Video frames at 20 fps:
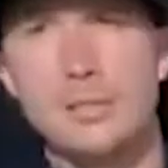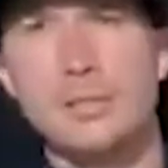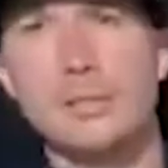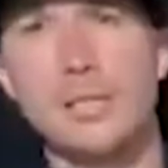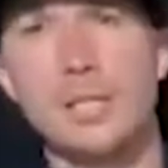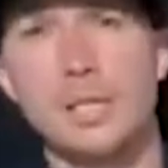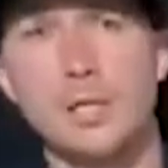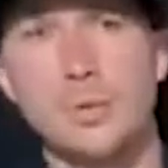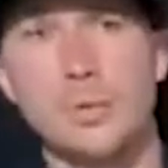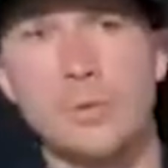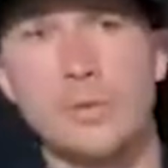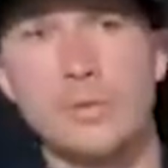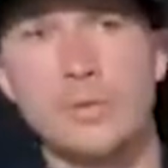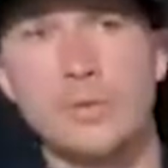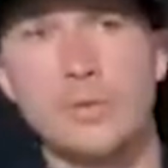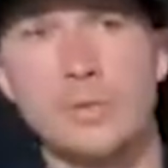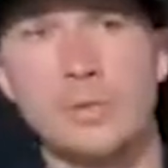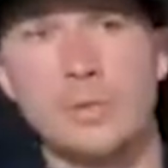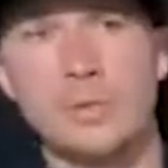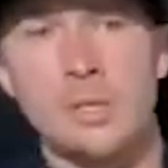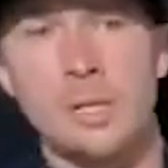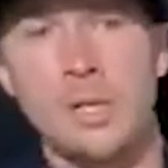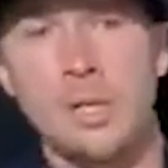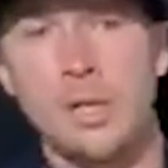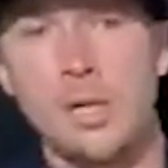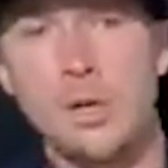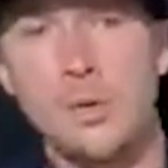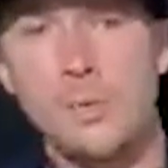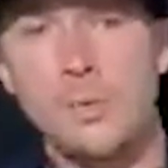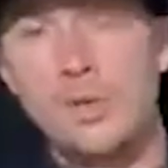sequence, and
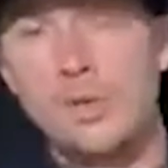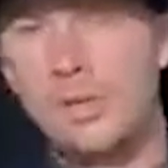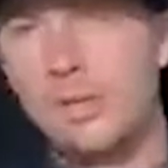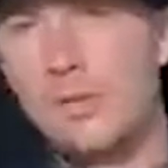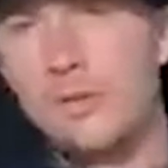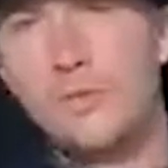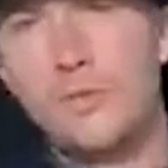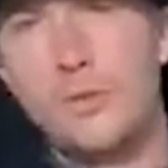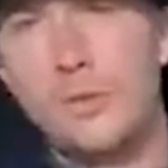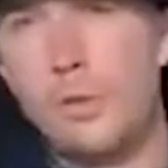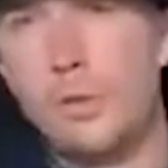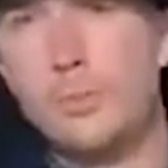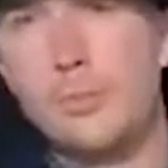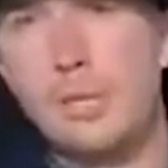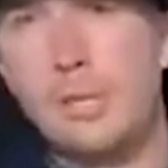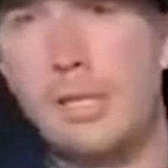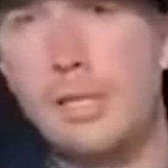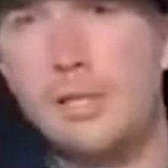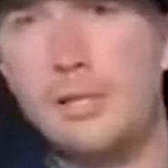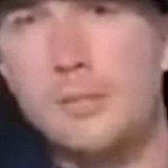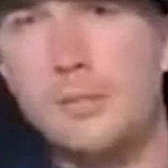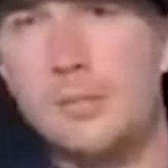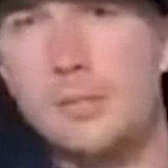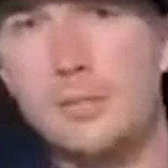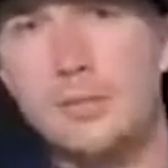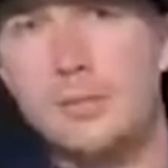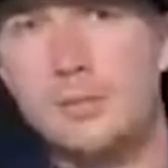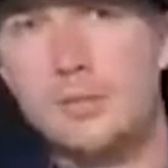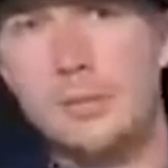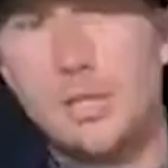within a few
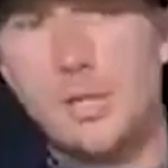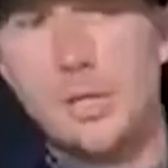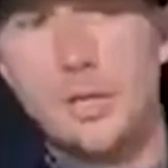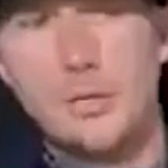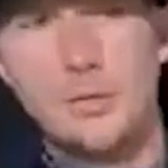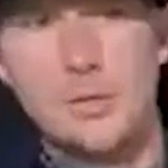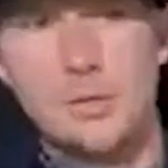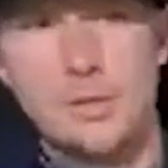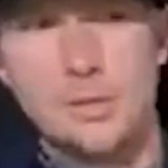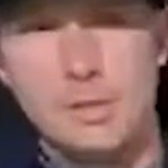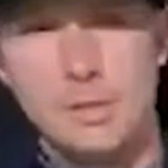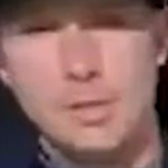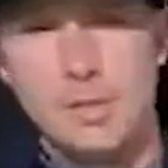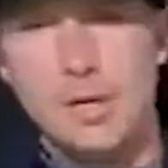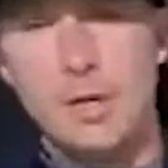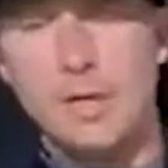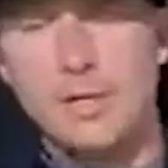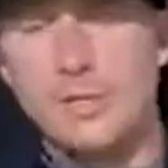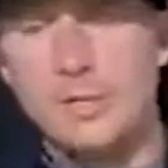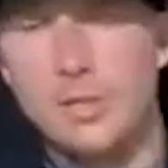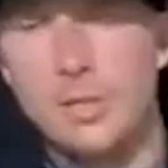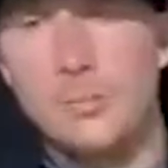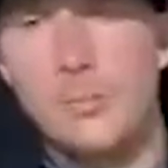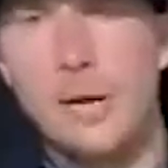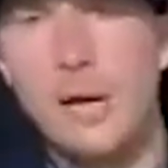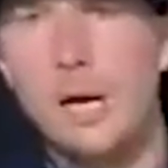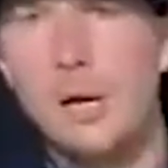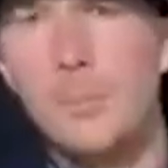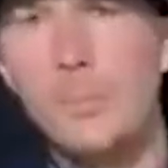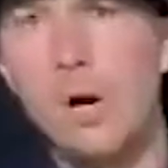minutes, the guys on the
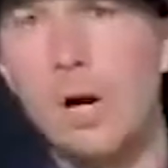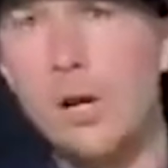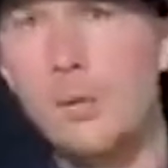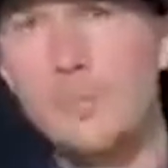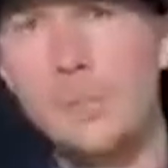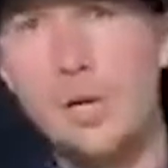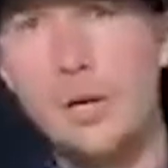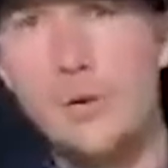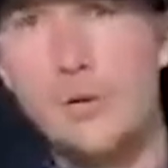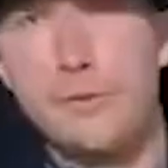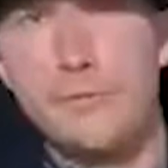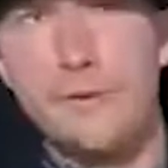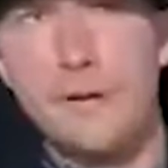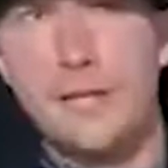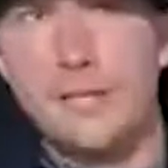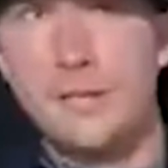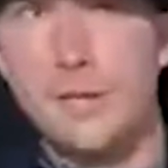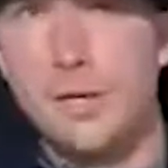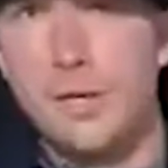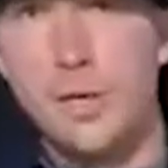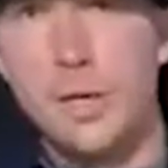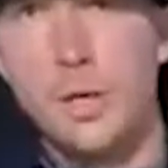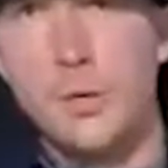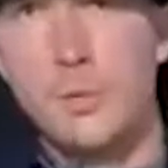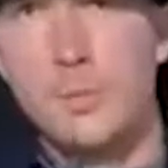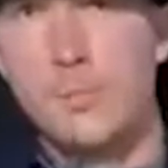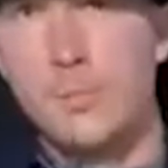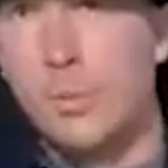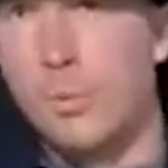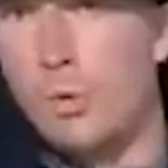mat are mind blown the fact that I
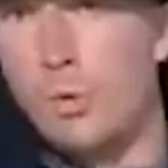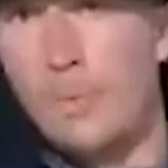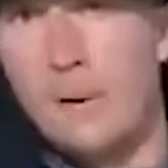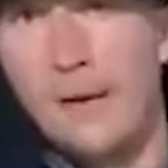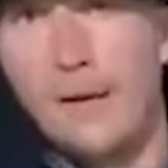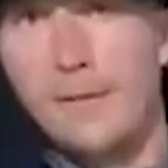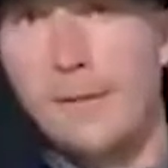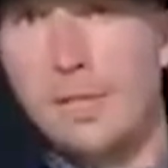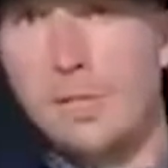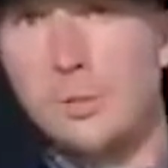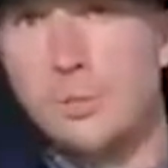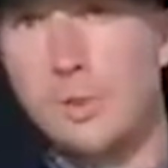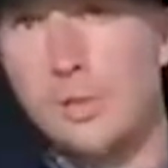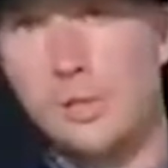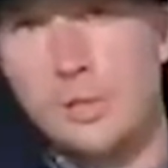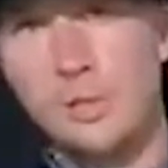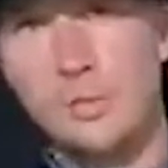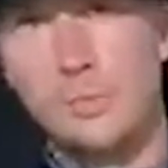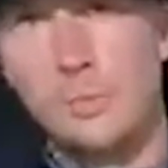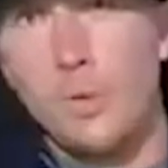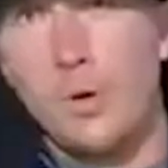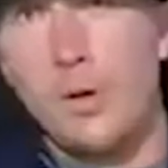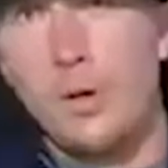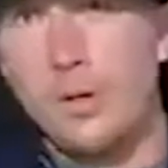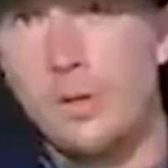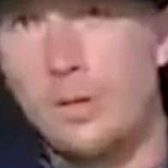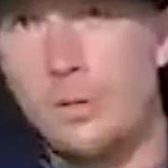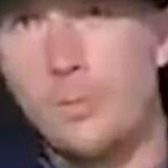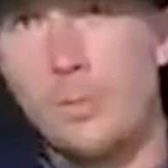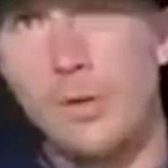know more about their swing than
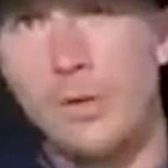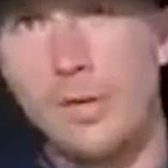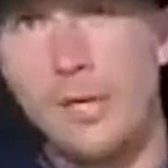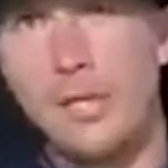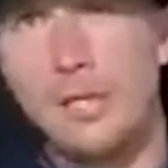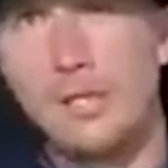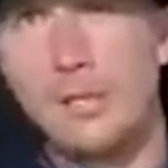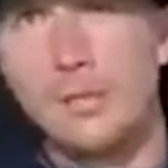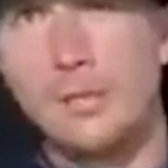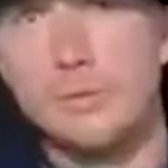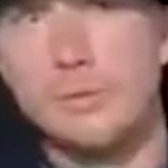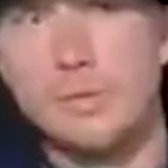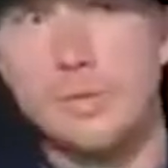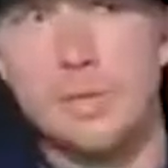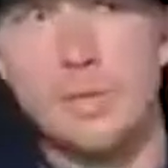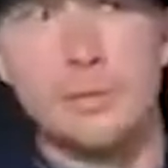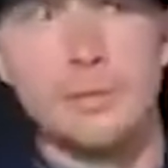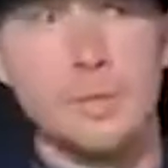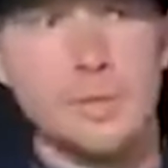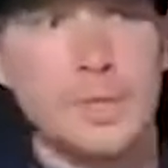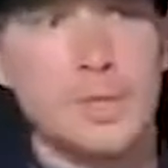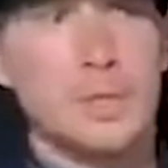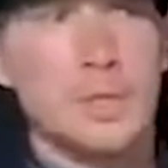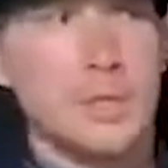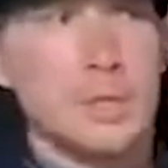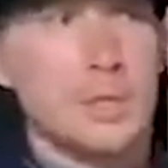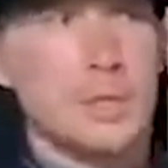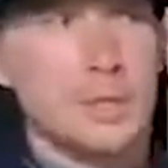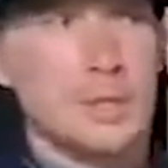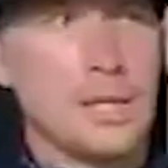what they do. So
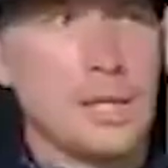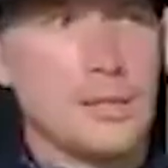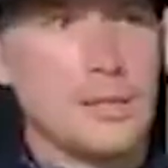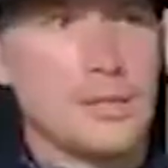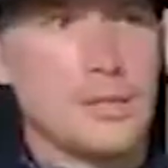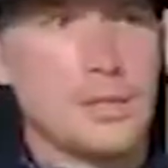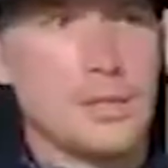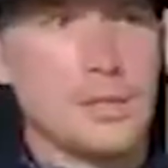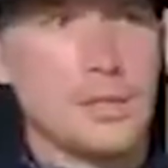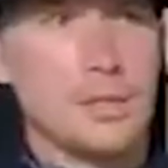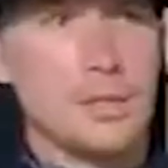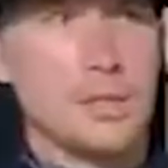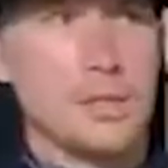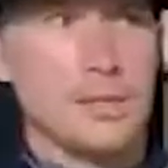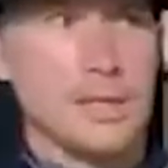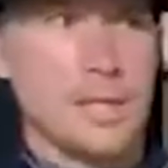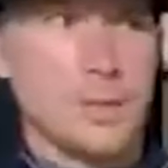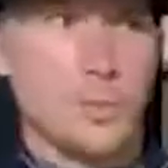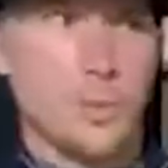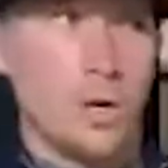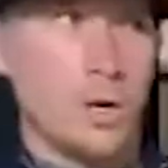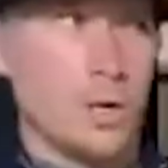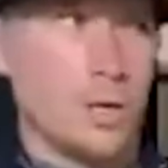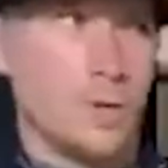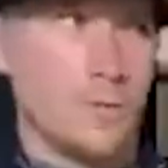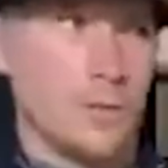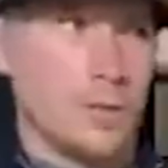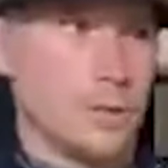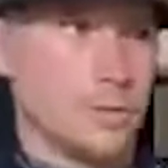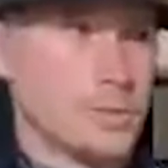that's why I
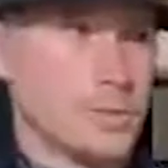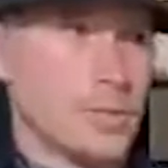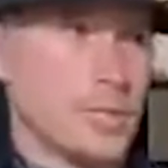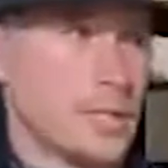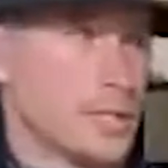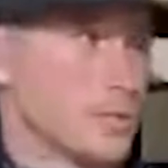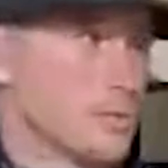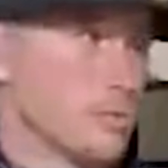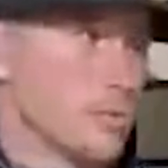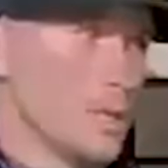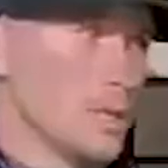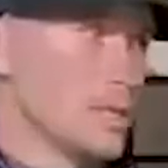love using it. It's a really